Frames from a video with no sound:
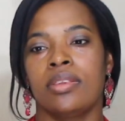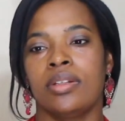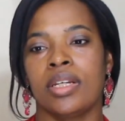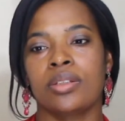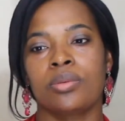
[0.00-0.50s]

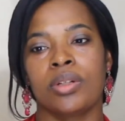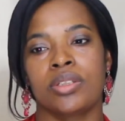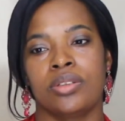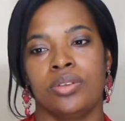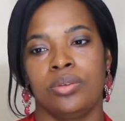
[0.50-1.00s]
The next
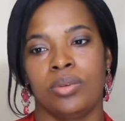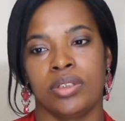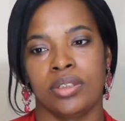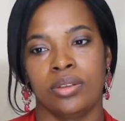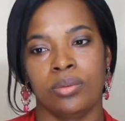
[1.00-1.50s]
question you
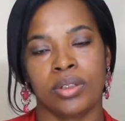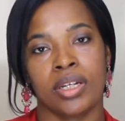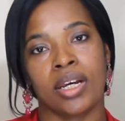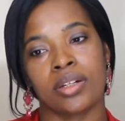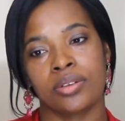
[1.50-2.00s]
want
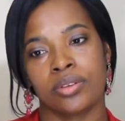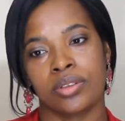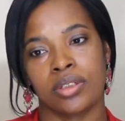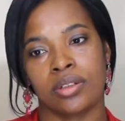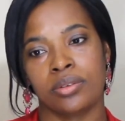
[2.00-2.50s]
to ask
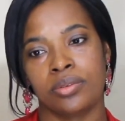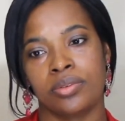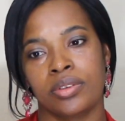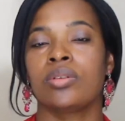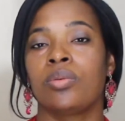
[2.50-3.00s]
yourself,
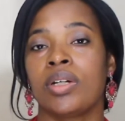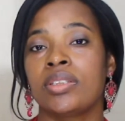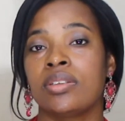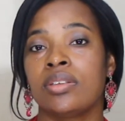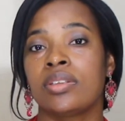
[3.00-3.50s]
the
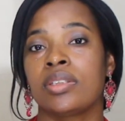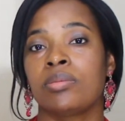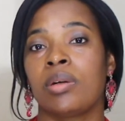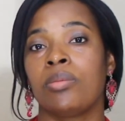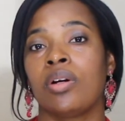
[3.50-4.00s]
question is
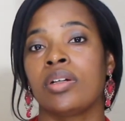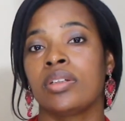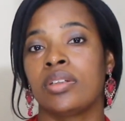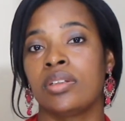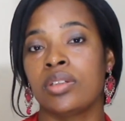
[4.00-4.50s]
my
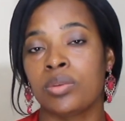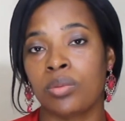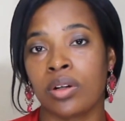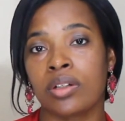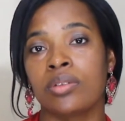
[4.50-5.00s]
market a niche
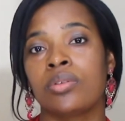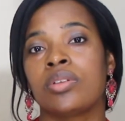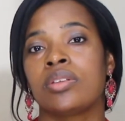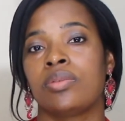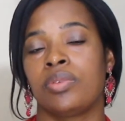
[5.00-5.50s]
market or
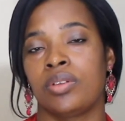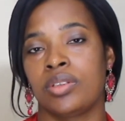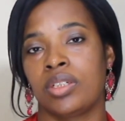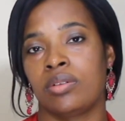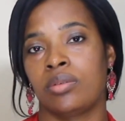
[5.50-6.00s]
is it a very
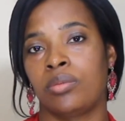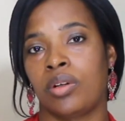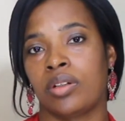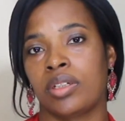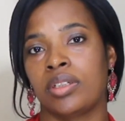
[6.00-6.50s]
general
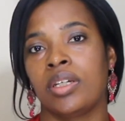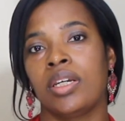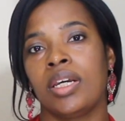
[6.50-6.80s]
market?